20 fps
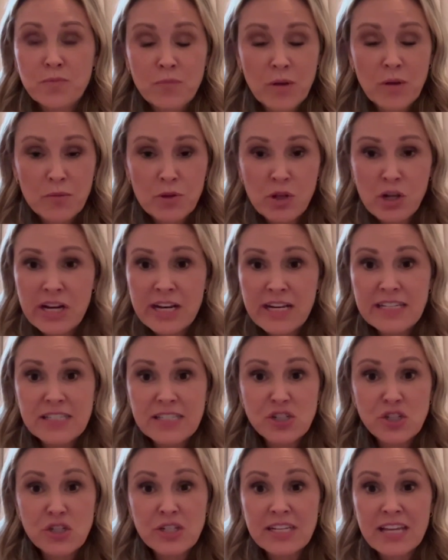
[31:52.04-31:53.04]
communities
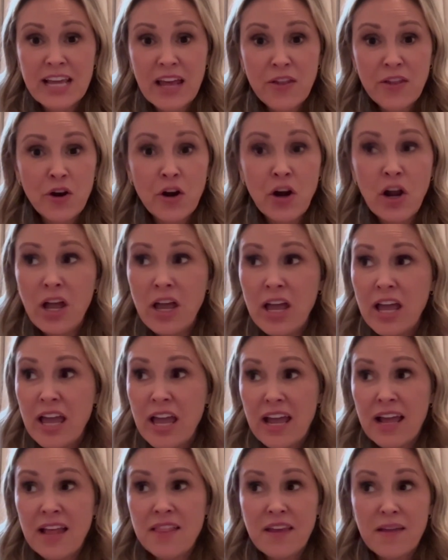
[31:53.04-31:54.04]
stood together
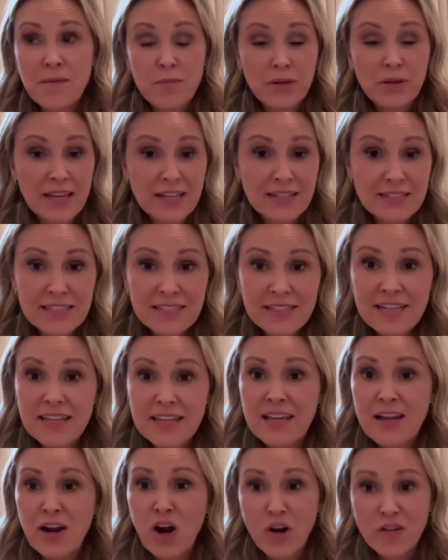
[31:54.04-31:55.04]
and they planted
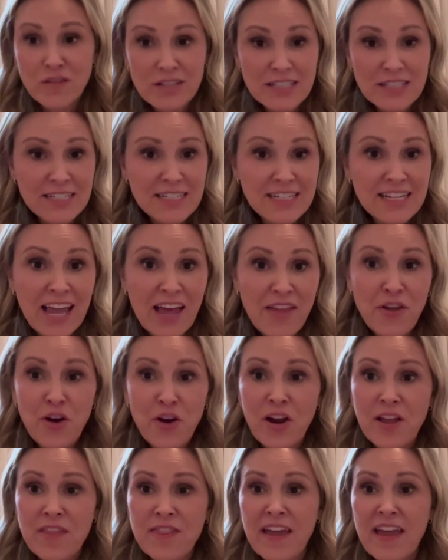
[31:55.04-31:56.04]
and they harvested
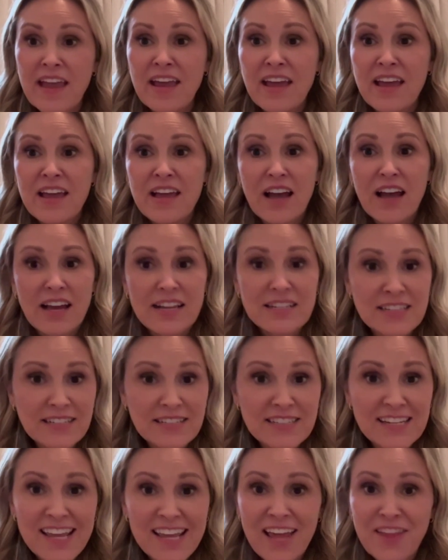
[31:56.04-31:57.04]
together and they
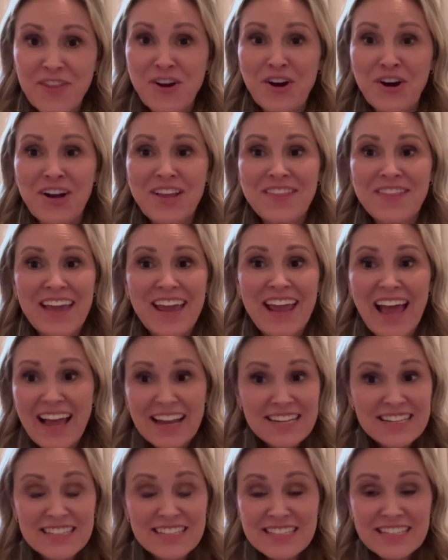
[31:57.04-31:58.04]
hunted together and
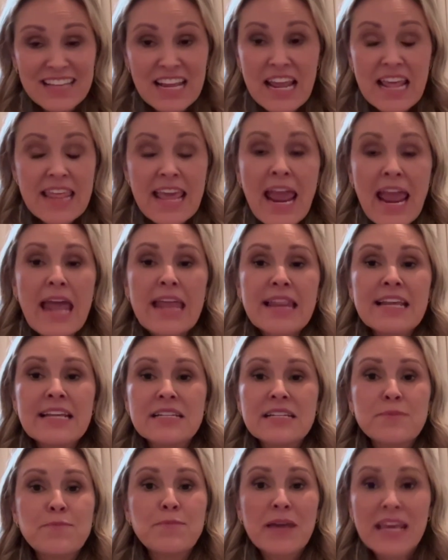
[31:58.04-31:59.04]
they
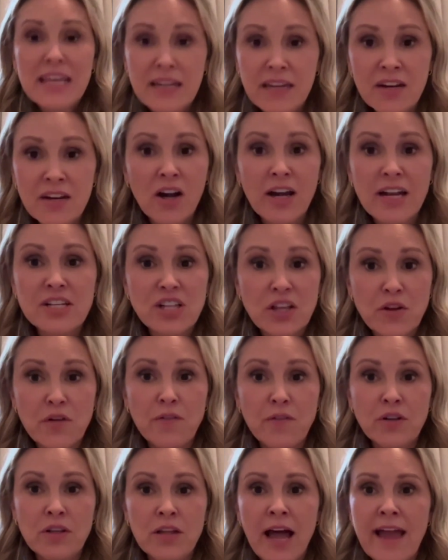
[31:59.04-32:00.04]
depended on each other
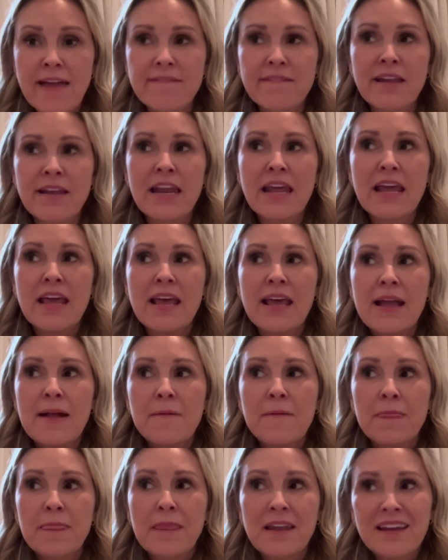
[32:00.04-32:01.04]
for life.
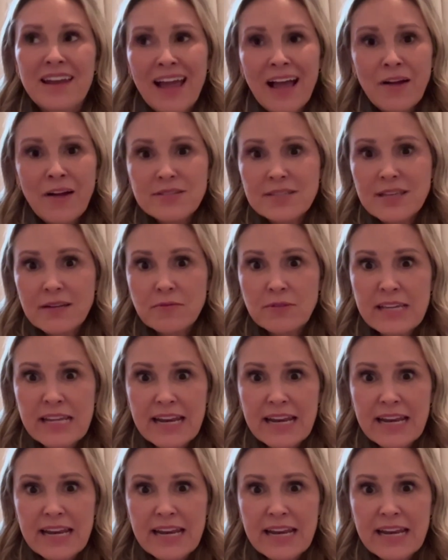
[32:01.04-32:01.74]
And now it's like, we can